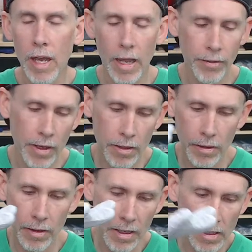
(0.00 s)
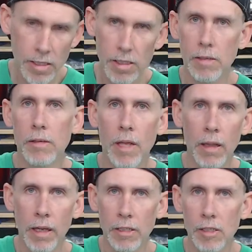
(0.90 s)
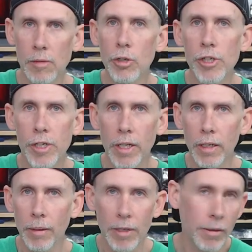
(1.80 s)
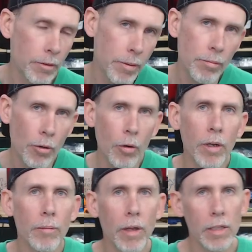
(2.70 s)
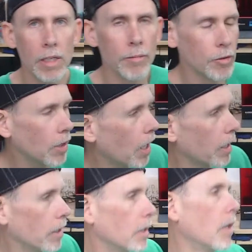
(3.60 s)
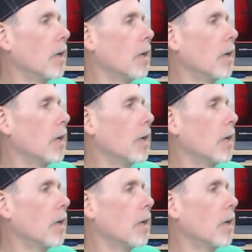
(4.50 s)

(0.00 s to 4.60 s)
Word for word: And then they they like smushed it. I mean, it would be broken by the time you got it.